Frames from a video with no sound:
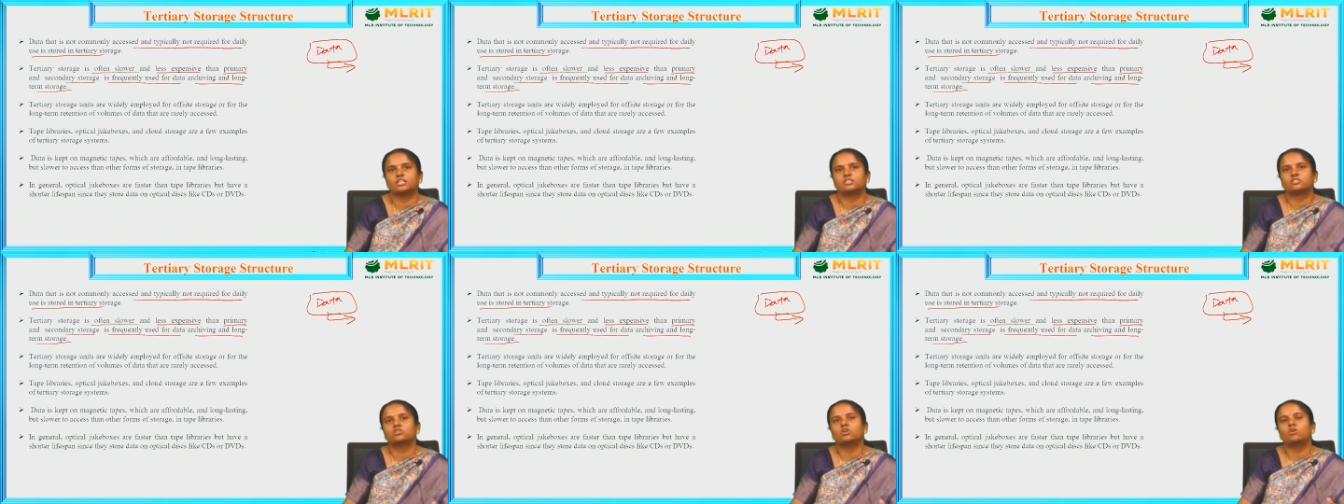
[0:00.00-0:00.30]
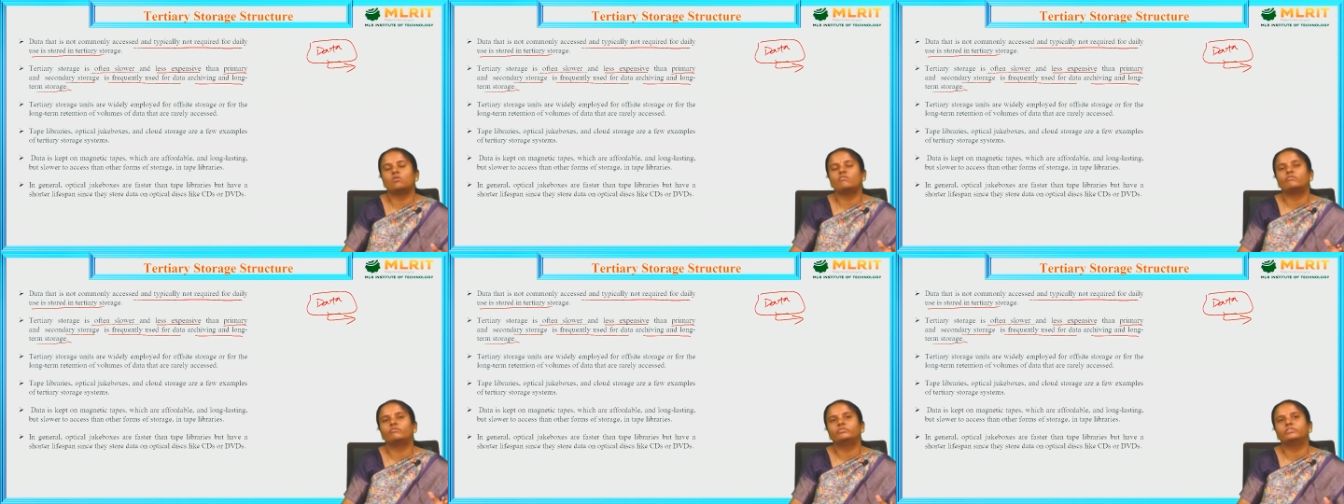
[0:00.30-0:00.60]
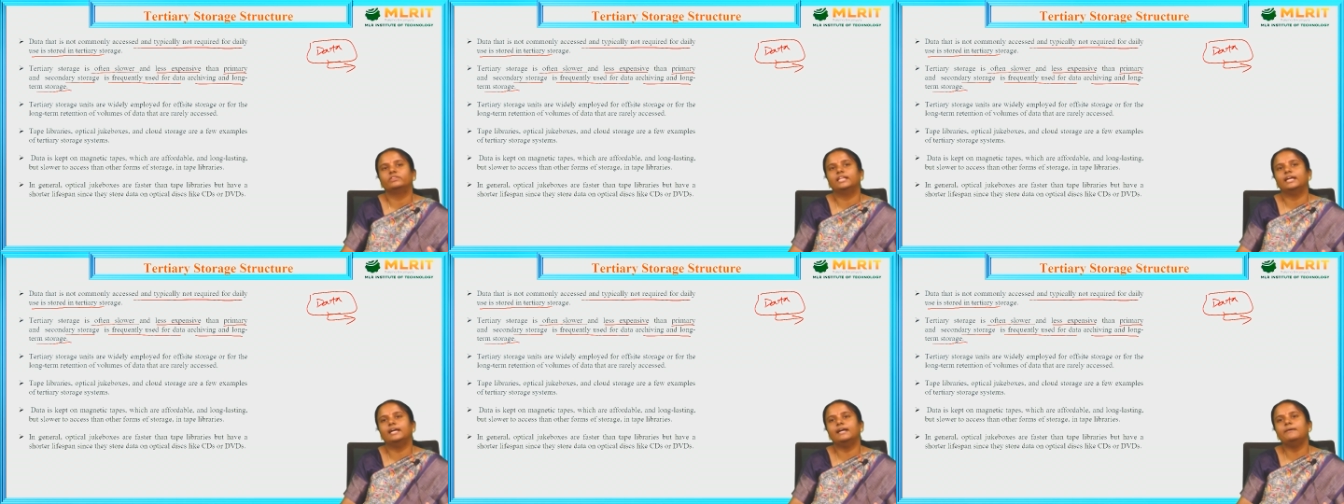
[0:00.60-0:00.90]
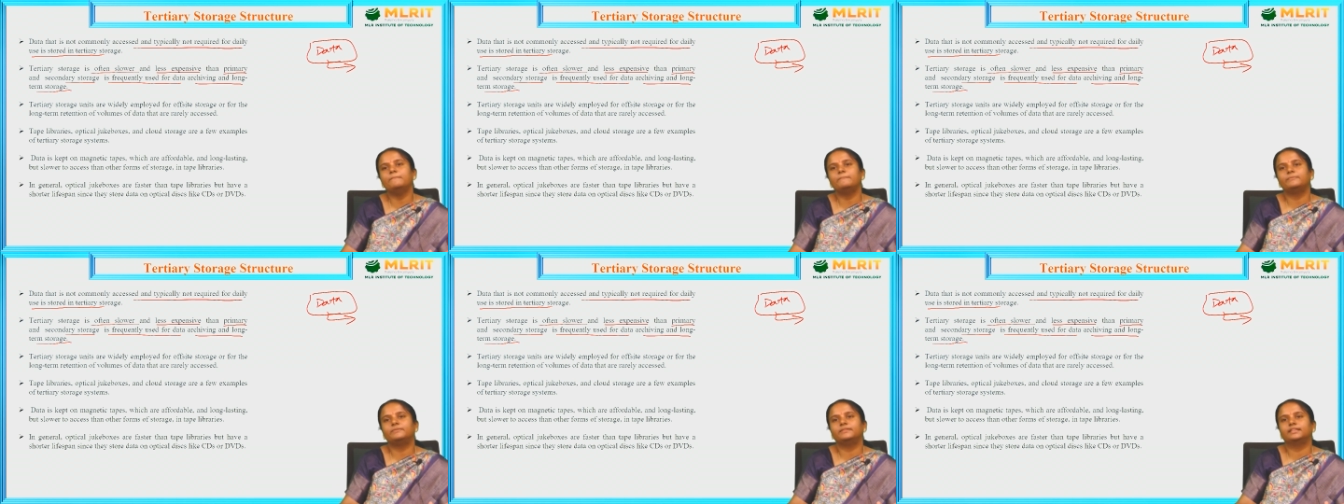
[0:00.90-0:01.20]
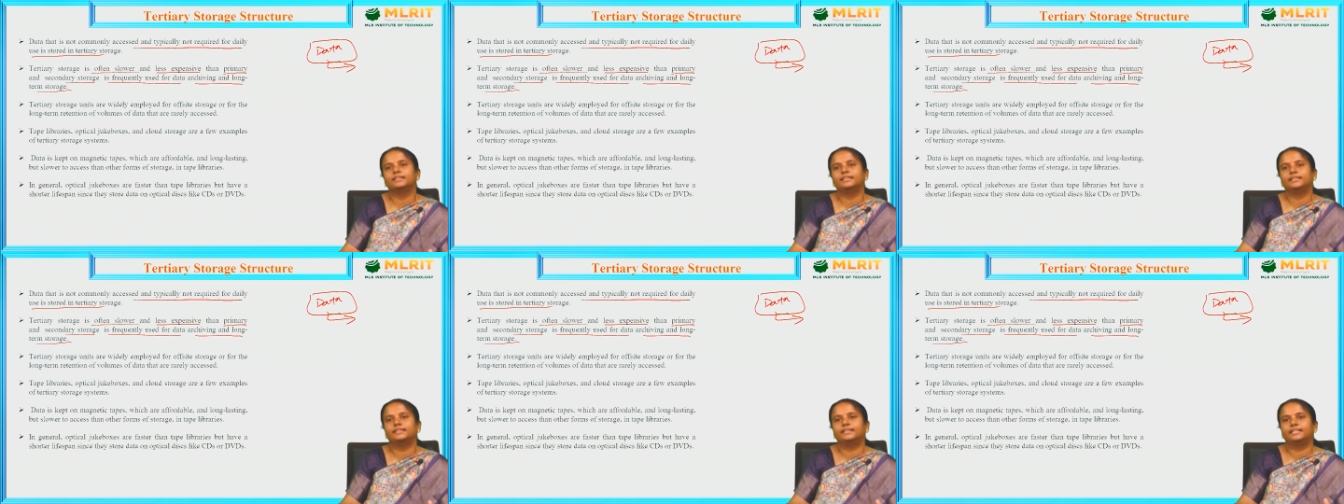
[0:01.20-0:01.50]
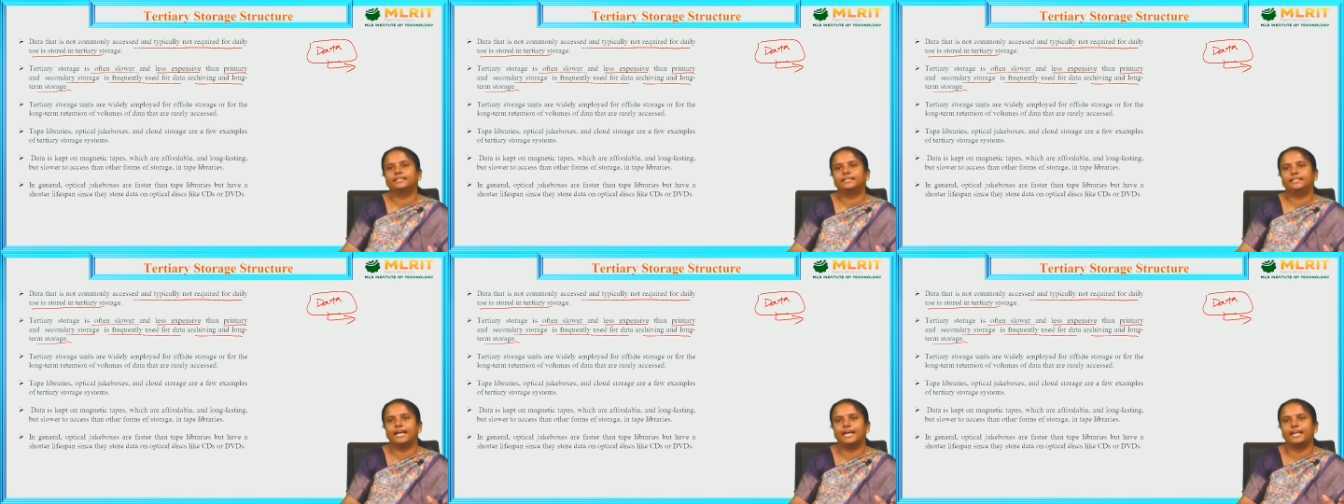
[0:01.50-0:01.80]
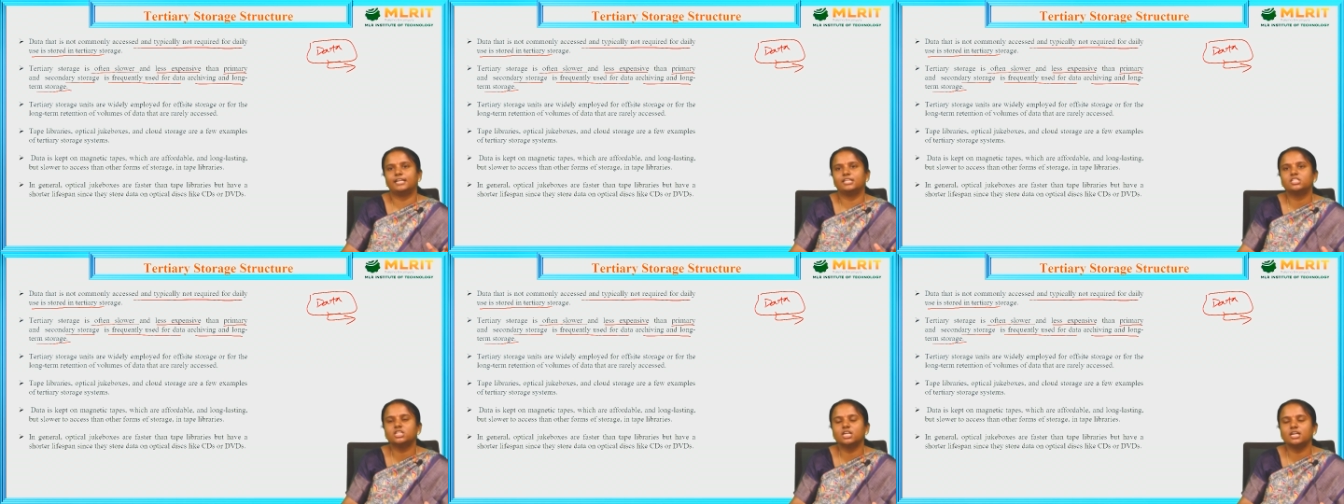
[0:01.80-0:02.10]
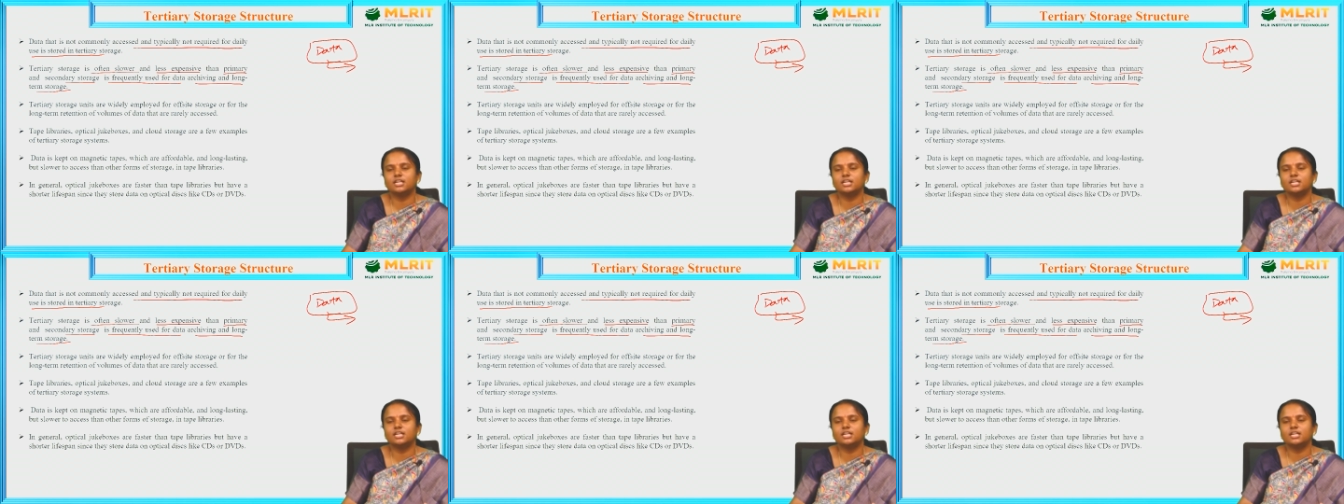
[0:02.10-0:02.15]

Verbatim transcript: So, the tertiary